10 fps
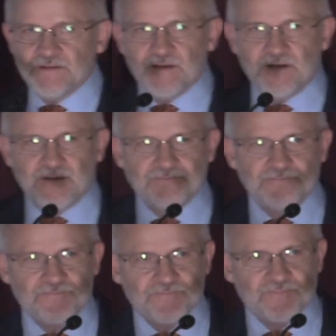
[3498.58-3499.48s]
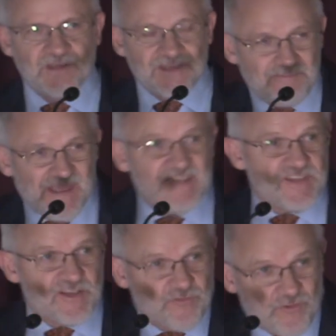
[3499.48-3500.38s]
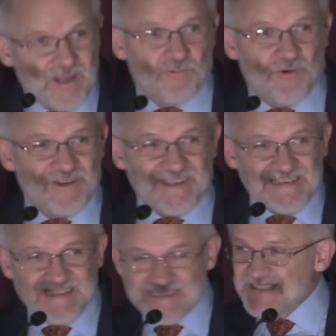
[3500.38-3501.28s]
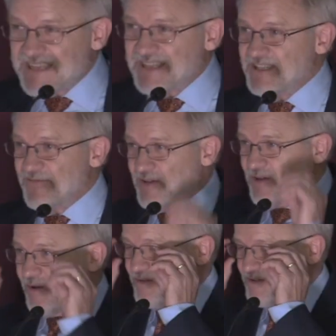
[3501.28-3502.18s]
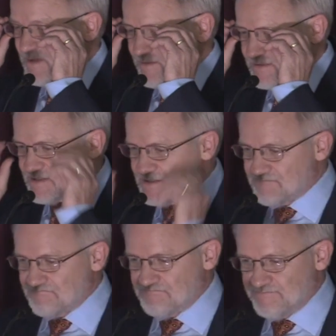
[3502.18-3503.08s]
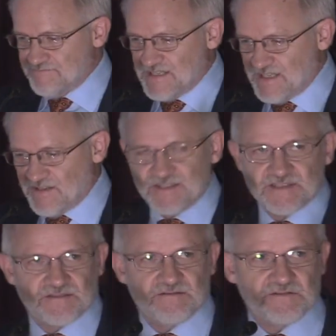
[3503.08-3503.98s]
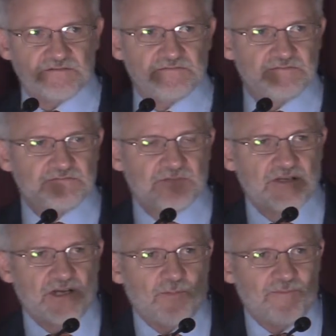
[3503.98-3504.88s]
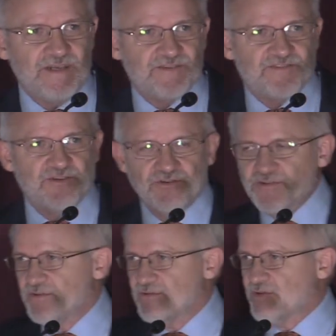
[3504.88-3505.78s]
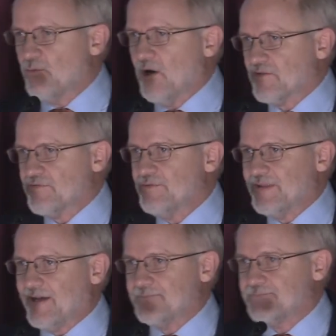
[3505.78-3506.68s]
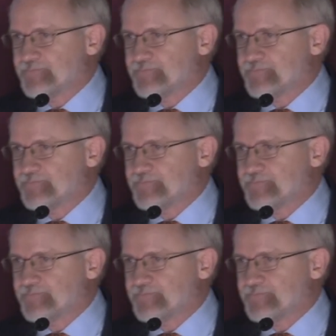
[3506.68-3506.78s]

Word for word: um, the basic framework isn't that difficult. I mean, it's just taken us a, a couple minutes here to, to walk through that.